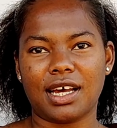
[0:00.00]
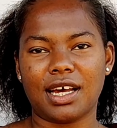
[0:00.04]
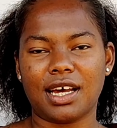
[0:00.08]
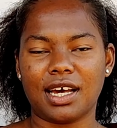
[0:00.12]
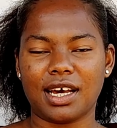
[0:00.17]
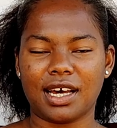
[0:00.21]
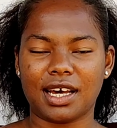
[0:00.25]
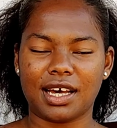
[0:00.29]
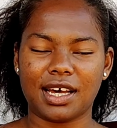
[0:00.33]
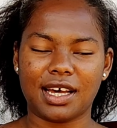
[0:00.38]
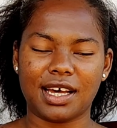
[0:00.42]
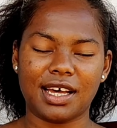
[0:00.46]

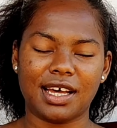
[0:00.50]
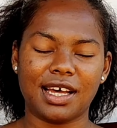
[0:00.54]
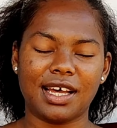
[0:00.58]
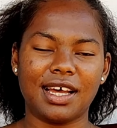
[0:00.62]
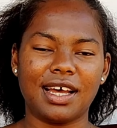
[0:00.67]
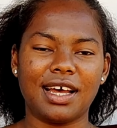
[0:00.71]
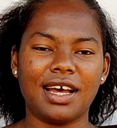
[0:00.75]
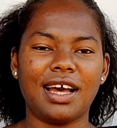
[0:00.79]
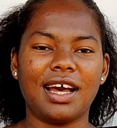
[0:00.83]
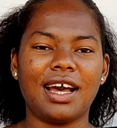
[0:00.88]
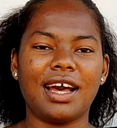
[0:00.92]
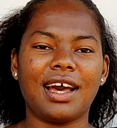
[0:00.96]

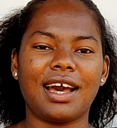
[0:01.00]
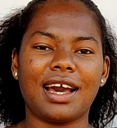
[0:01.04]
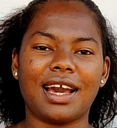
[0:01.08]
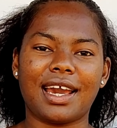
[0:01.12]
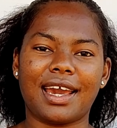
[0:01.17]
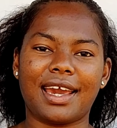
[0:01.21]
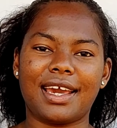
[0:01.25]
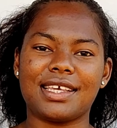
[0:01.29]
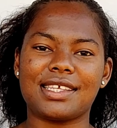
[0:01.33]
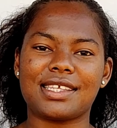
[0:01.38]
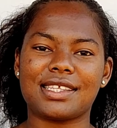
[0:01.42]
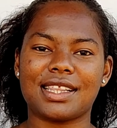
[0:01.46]

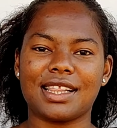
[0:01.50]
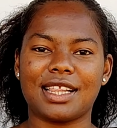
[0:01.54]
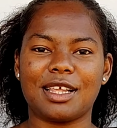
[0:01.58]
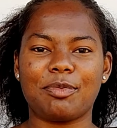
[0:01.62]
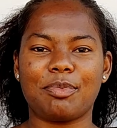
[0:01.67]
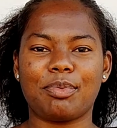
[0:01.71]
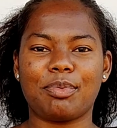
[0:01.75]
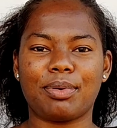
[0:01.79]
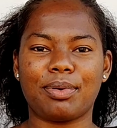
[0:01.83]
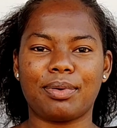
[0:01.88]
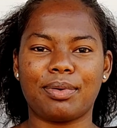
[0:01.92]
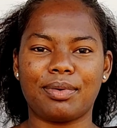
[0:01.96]
I sleep
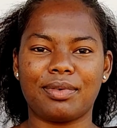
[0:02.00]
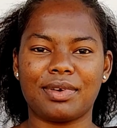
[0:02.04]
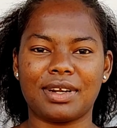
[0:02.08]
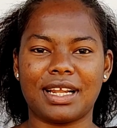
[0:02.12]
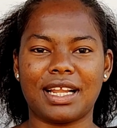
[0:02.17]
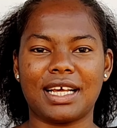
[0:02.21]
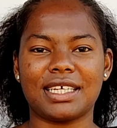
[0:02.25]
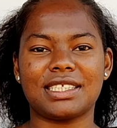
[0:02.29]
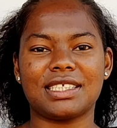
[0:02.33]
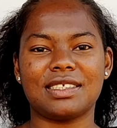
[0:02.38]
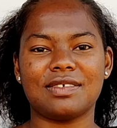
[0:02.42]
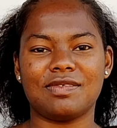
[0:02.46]

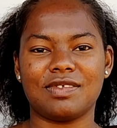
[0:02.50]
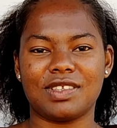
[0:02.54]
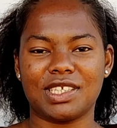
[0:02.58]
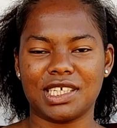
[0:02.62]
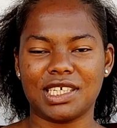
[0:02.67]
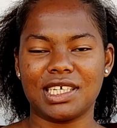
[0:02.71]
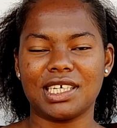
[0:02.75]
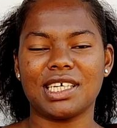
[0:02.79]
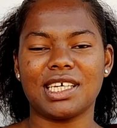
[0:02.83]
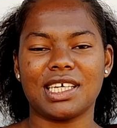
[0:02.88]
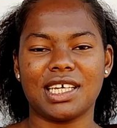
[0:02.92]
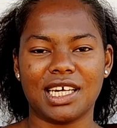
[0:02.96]
relatively
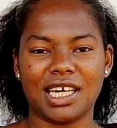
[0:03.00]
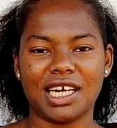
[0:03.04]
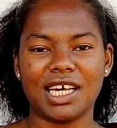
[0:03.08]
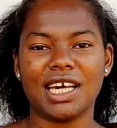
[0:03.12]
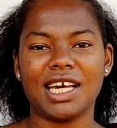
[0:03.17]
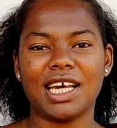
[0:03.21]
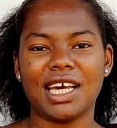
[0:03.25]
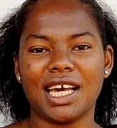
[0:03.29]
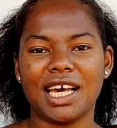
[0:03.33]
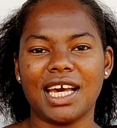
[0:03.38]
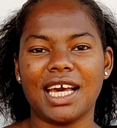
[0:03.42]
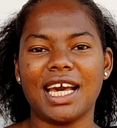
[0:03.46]

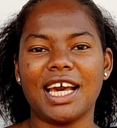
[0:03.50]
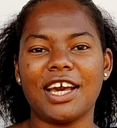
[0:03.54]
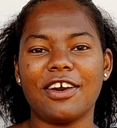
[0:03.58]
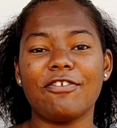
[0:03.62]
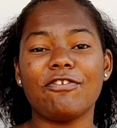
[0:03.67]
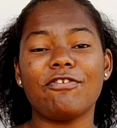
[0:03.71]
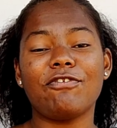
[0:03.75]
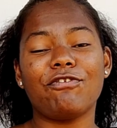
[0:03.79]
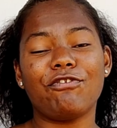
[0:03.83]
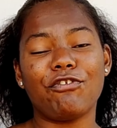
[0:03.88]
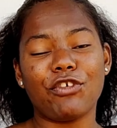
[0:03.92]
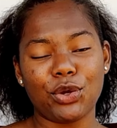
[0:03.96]

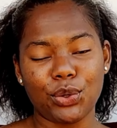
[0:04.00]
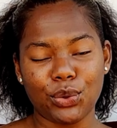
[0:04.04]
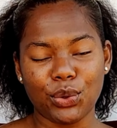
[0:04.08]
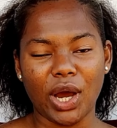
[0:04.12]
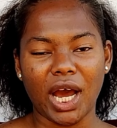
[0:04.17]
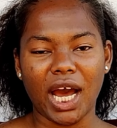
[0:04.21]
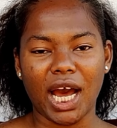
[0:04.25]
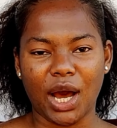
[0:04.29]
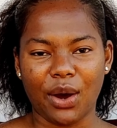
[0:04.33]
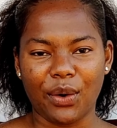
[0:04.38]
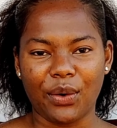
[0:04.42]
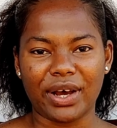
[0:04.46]
few
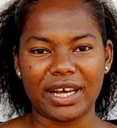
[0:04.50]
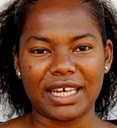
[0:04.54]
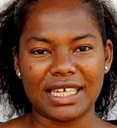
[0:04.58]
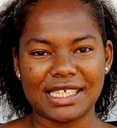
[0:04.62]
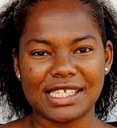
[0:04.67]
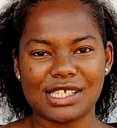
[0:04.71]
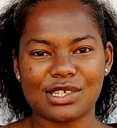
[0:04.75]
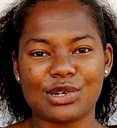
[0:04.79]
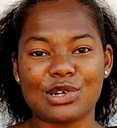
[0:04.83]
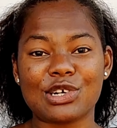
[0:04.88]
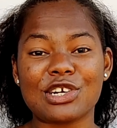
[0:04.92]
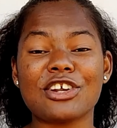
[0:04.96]
hours
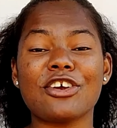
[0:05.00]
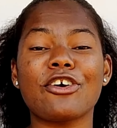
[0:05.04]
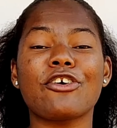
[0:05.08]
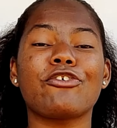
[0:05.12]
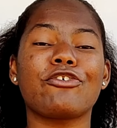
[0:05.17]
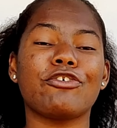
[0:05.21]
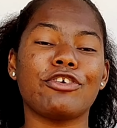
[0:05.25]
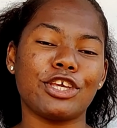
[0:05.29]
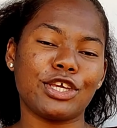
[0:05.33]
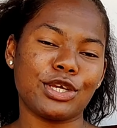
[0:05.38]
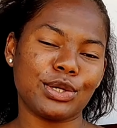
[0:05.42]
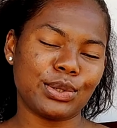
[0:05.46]
or
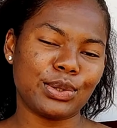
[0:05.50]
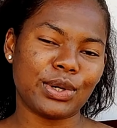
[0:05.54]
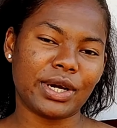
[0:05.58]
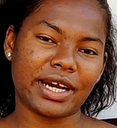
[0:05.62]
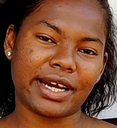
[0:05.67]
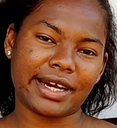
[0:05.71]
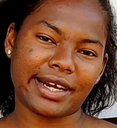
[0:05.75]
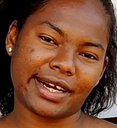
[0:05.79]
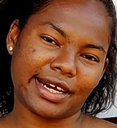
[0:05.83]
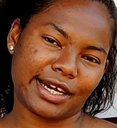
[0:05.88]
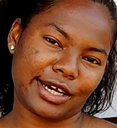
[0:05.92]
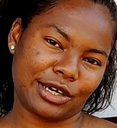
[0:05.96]
fewer
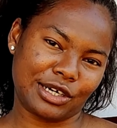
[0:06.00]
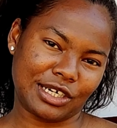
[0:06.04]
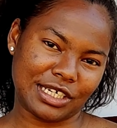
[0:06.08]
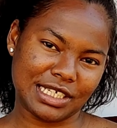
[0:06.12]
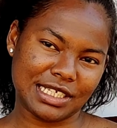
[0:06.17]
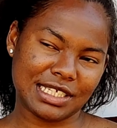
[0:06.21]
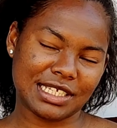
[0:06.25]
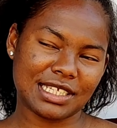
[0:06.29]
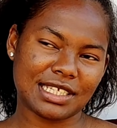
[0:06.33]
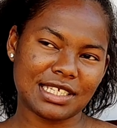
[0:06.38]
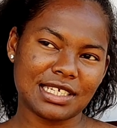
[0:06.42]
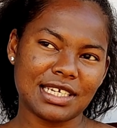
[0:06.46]

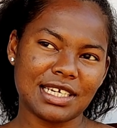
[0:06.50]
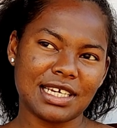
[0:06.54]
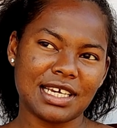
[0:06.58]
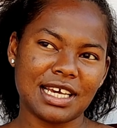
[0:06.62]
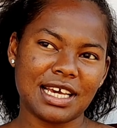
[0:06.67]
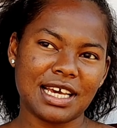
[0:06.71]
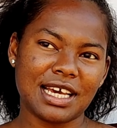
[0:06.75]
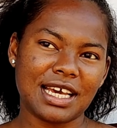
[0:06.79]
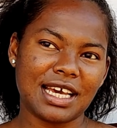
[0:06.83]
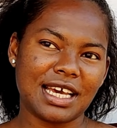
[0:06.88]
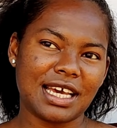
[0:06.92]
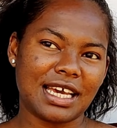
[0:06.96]
hours,
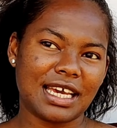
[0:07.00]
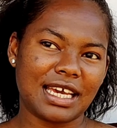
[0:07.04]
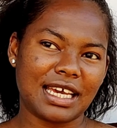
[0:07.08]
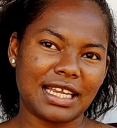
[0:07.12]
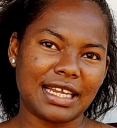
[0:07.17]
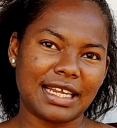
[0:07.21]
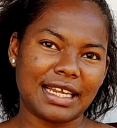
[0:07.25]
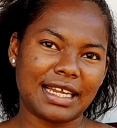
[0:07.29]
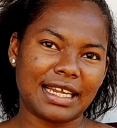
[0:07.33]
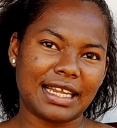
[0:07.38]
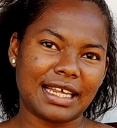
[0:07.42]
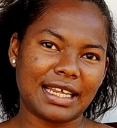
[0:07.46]
and
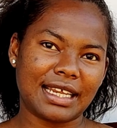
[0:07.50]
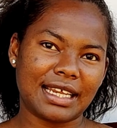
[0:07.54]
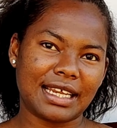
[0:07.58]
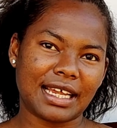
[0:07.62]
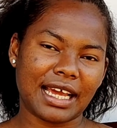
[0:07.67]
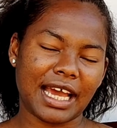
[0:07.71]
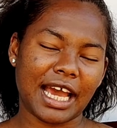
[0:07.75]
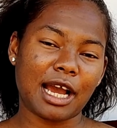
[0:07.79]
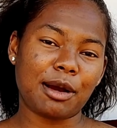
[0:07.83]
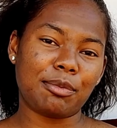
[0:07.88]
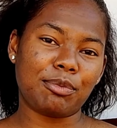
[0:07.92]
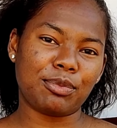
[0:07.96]

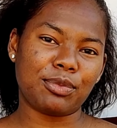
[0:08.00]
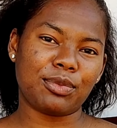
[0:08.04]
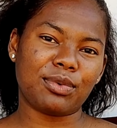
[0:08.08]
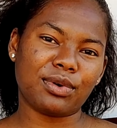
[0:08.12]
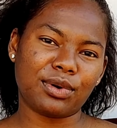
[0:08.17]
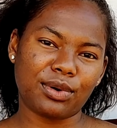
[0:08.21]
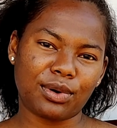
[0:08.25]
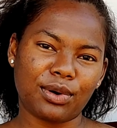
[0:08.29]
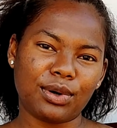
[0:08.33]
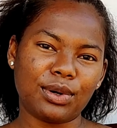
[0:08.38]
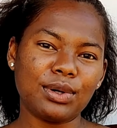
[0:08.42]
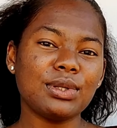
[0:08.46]

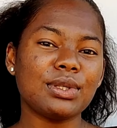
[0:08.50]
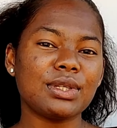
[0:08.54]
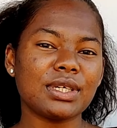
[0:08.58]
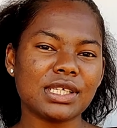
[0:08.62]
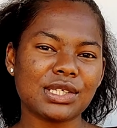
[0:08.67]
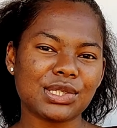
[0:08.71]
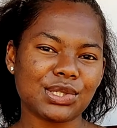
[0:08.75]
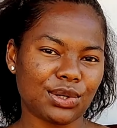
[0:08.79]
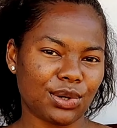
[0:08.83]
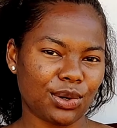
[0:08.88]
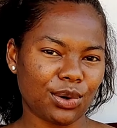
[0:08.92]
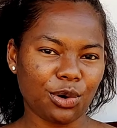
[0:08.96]
I'm
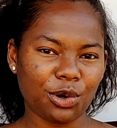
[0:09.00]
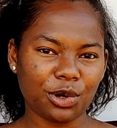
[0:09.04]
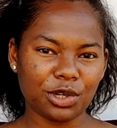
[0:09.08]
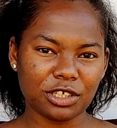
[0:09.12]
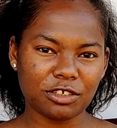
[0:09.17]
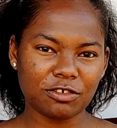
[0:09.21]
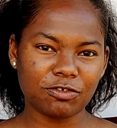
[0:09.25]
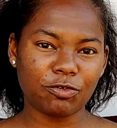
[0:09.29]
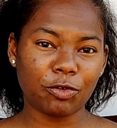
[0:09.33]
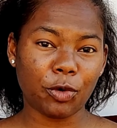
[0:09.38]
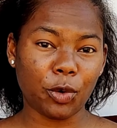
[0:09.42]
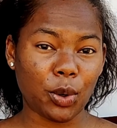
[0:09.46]
always
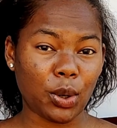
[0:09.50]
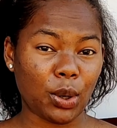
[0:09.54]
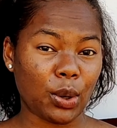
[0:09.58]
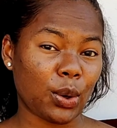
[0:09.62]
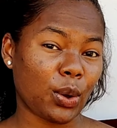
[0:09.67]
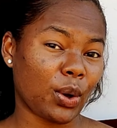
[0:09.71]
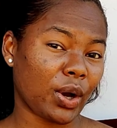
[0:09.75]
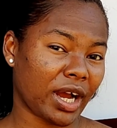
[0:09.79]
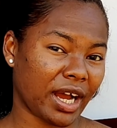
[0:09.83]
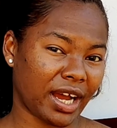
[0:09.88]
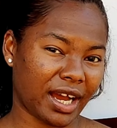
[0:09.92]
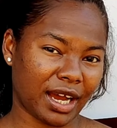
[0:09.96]
on for
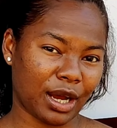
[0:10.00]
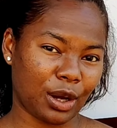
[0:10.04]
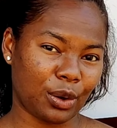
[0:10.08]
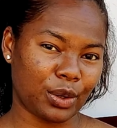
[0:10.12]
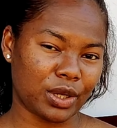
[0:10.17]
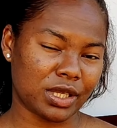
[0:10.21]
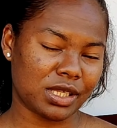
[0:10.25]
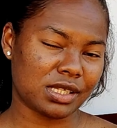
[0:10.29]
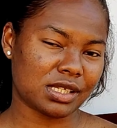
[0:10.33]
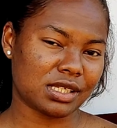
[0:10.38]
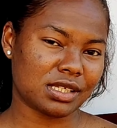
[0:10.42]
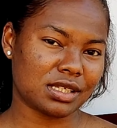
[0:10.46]
longer
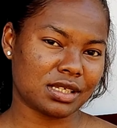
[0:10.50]
hours.